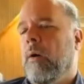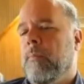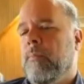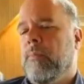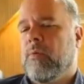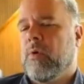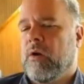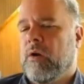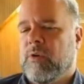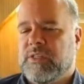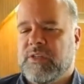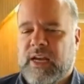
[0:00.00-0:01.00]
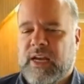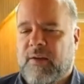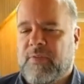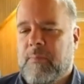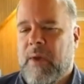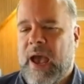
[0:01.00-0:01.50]
where once you take off
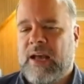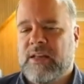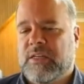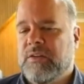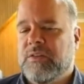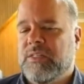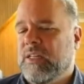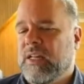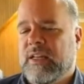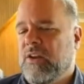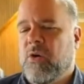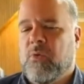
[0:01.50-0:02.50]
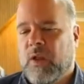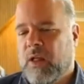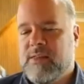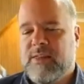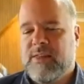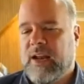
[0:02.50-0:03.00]
the mask, you'd see that they don't
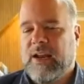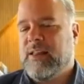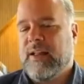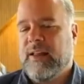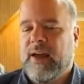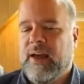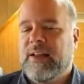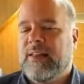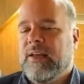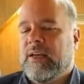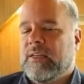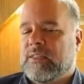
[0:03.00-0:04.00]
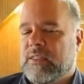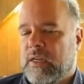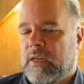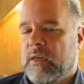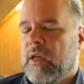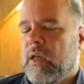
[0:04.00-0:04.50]
really think anything like this,
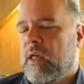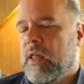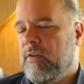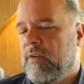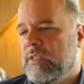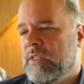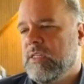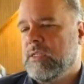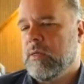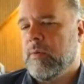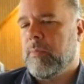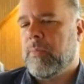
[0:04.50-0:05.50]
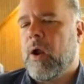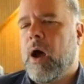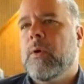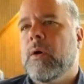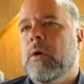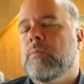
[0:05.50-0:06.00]
and they will deep-seated
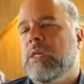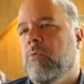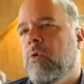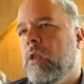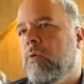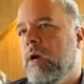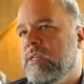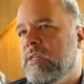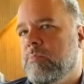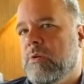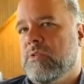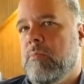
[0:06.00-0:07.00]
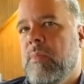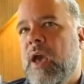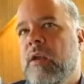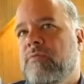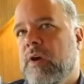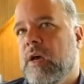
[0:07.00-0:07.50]
problems. And one of the ways that's supposed to
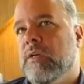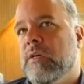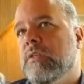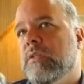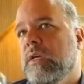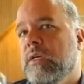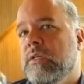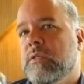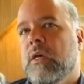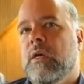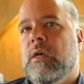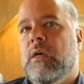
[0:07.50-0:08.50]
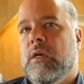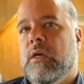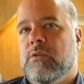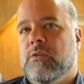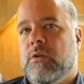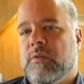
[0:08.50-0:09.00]
manifest is
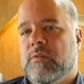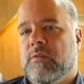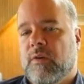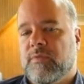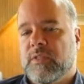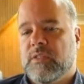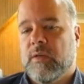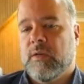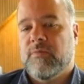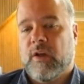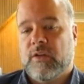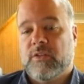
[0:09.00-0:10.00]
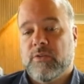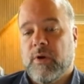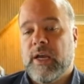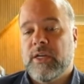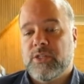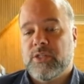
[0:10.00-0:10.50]
in terms of self-esteem
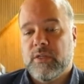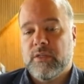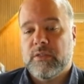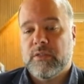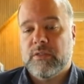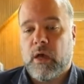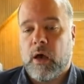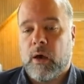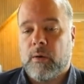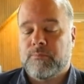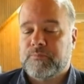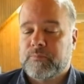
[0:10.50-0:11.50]
fluctuations. And